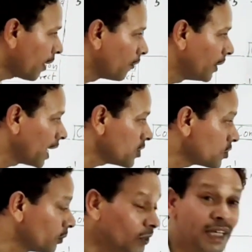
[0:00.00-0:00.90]
5'
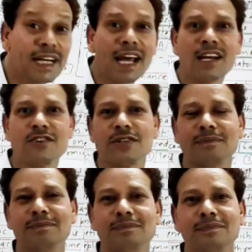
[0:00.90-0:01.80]
to 3'.
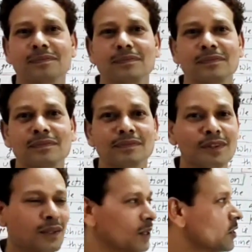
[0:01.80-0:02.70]

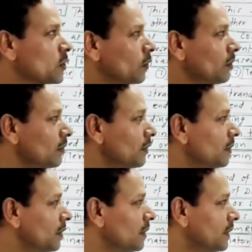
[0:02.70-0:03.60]
So
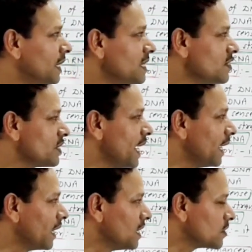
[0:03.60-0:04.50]
this
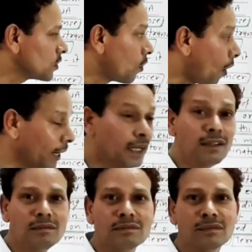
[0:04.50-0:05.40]
strand is
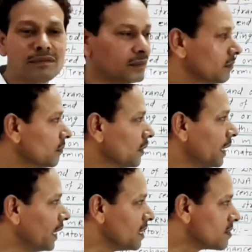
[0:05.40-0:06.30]
coding,
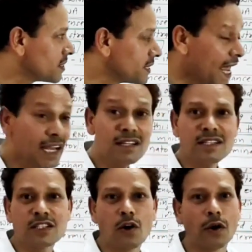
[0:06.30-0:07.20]
it is
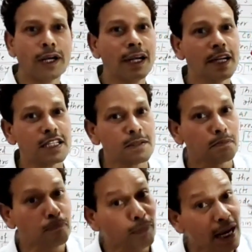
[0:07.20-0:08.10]
sense, or it is
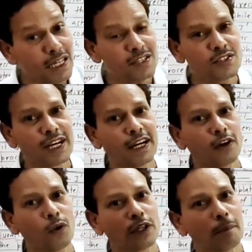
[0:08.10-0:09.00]
plus
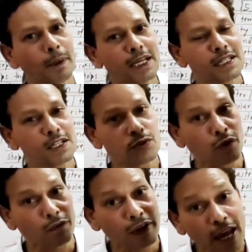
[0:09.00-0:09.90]
strand on the basis
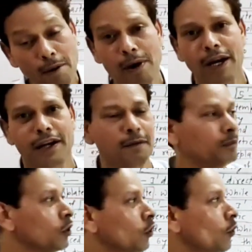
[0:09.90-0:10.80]
of mRNA.
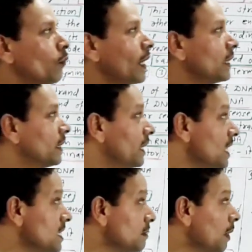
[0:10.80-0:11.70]
While
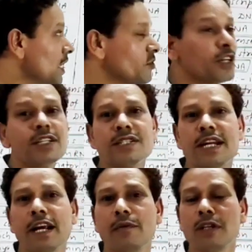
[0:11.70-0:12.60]
this master
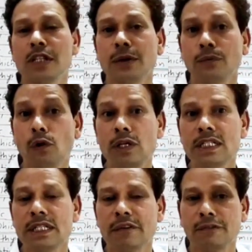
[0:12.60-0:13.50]
strand, which involves
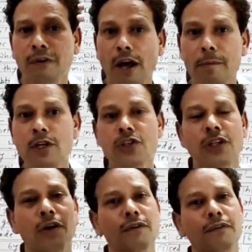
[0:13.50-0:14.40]
in the
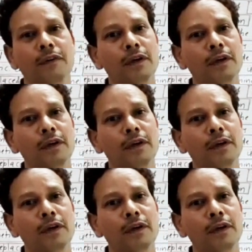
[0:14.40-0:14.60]
formation of